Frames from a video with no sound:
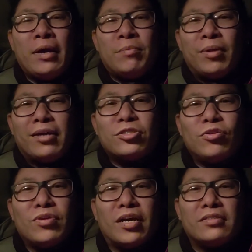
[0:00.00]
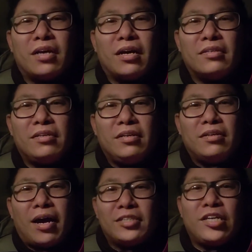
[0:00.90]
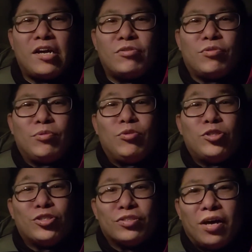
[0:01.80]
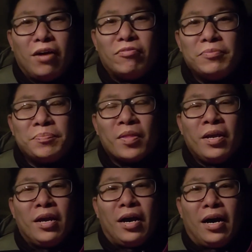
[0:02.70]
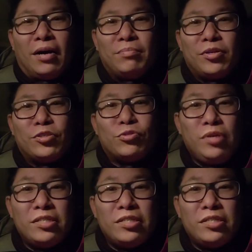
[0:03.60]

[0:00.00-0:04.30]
But let's look at uh, the last category, which is love. Um, there's three